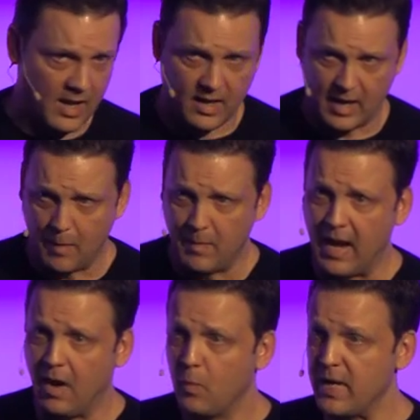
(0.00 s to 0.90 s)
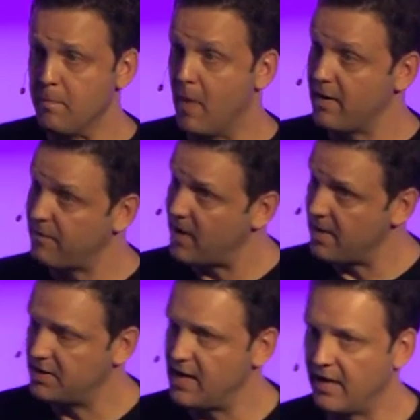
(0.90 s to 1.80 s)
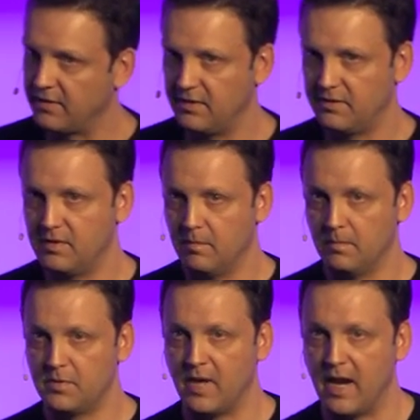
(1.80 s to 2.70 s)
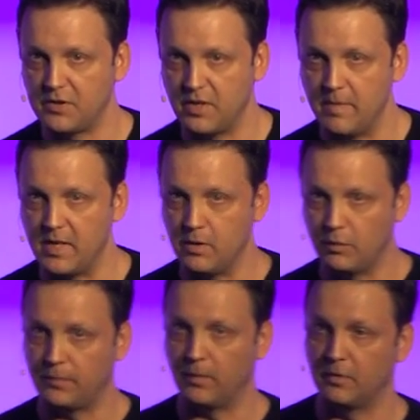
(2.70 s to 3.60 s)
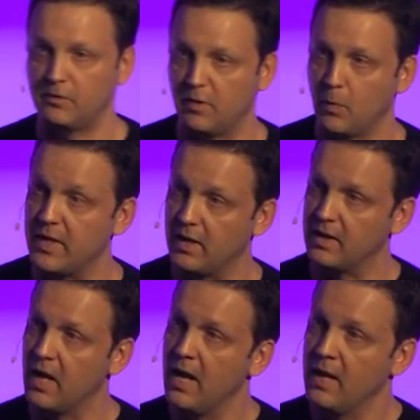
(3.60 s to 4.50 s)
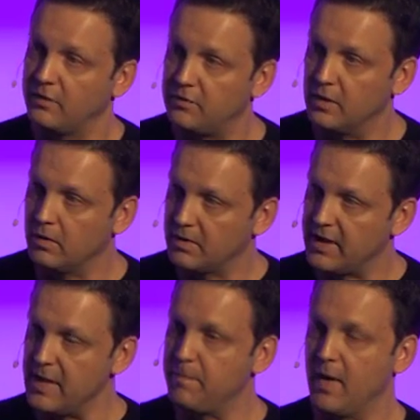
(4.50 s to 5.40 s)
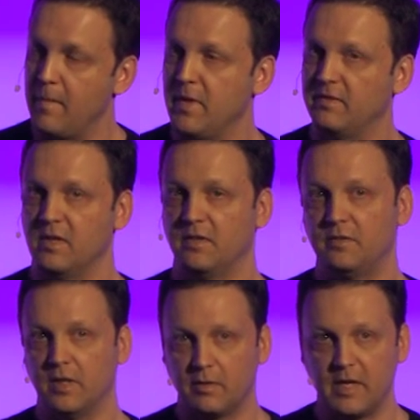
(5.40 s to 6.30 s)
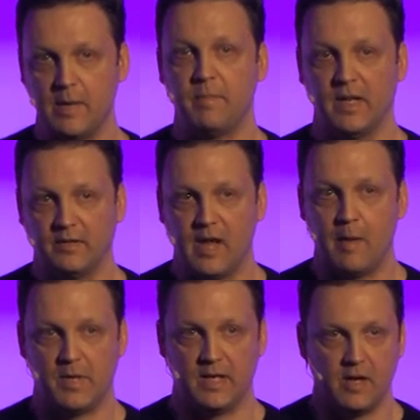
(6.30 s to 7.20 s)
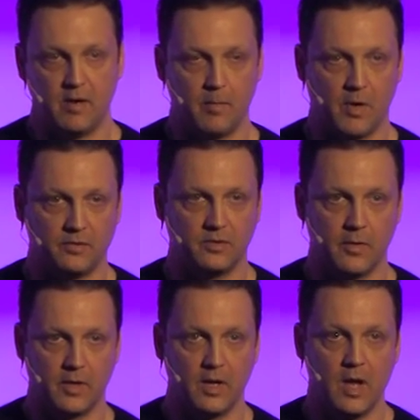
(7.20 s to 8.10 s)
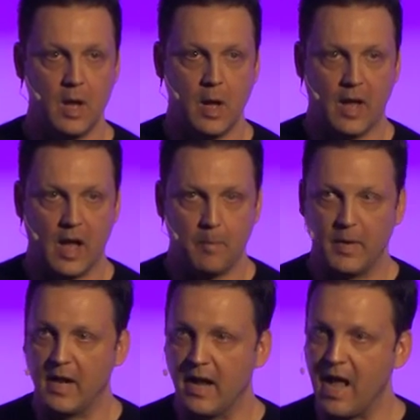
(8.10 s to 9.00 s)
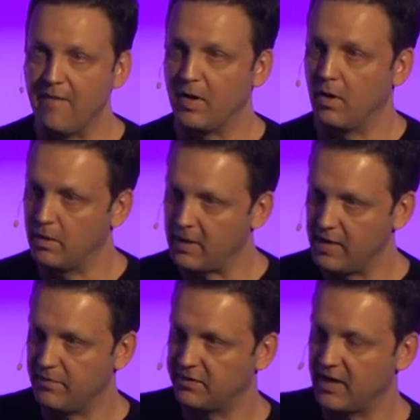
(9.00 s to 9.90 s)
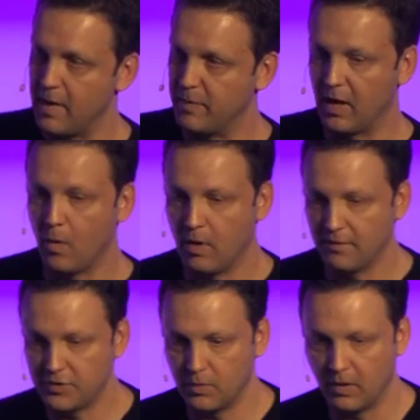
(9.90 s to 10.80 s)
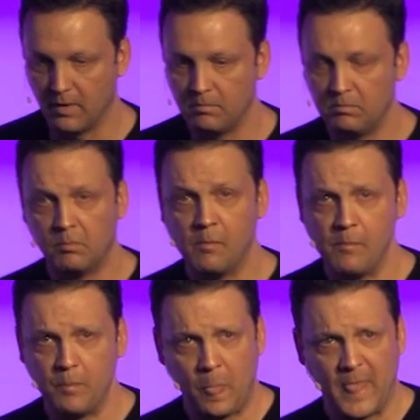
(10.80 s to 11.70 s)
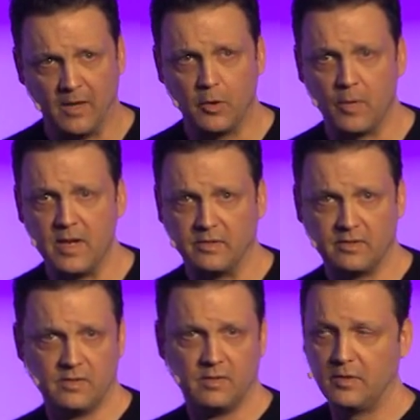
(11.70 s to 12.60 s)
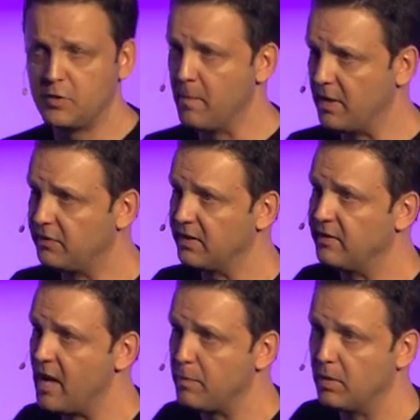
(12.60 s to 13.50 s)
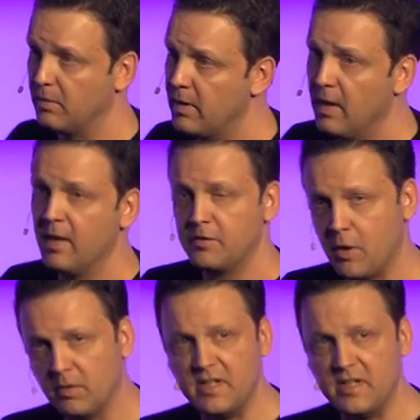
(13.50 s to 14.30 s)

um, how we modify the tax system to actually be useful so that we can still keep that business, still keep things happening here in Barcelona, Uh, but not have it all kind of escape and go offshore. In Greece, a tremendous example, totally